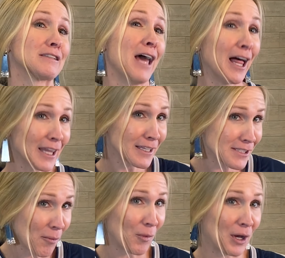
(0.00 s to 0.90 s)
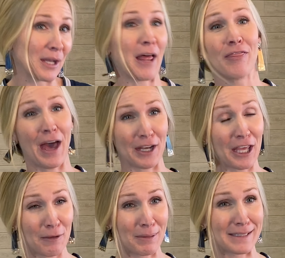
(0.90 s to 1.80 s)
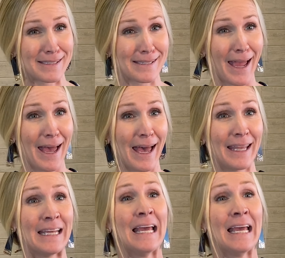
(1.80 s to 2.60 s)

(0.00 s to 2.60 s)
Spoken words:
telling someone that it had been said,